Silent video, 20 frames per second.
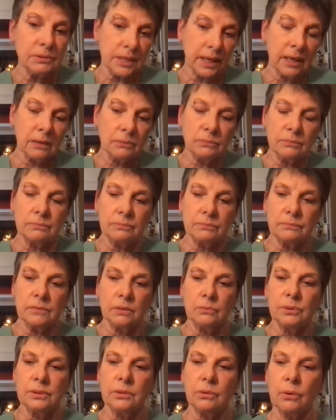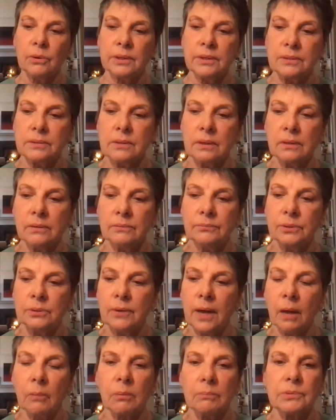Dan recorded a
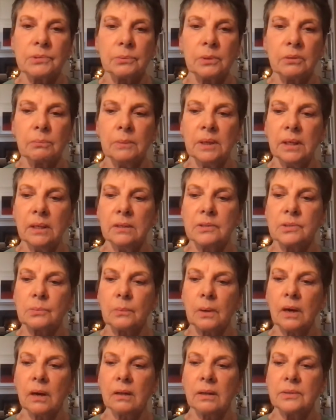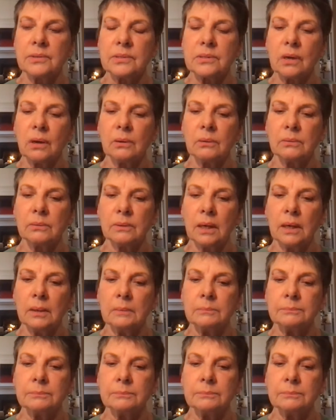few albums with me as well. And so,